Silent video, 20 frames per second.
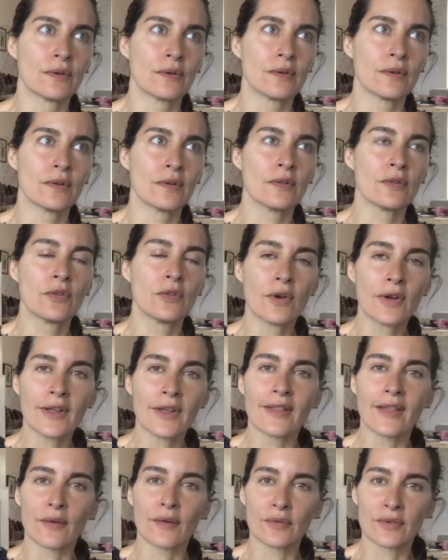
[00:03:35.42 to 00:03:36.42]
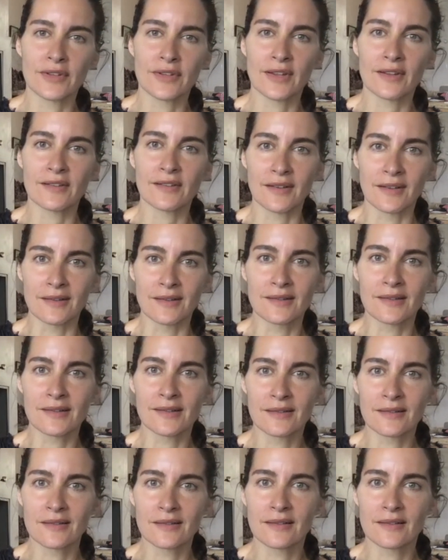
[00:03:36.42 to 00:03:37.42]
look at that
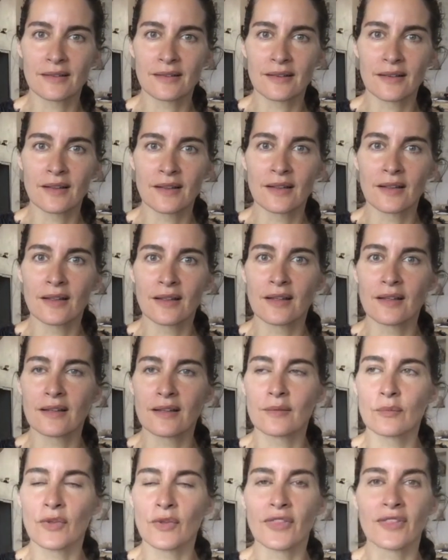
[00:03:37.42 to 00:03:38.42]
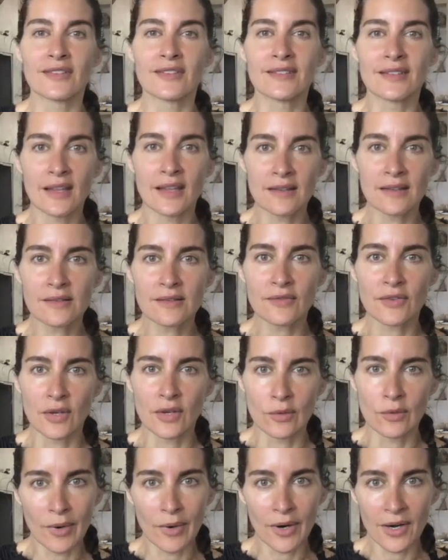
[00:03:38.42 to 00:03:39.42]
resistance with a sense of
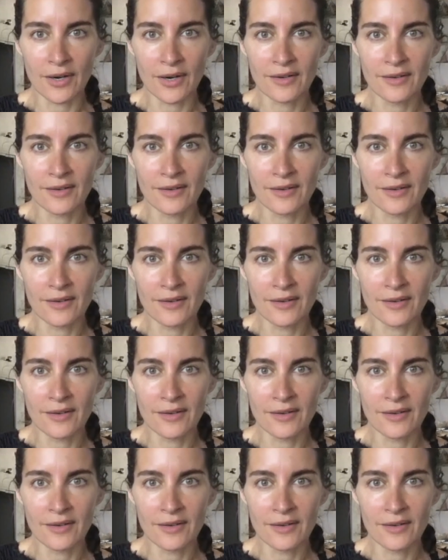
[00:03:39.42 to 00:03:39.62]
humor.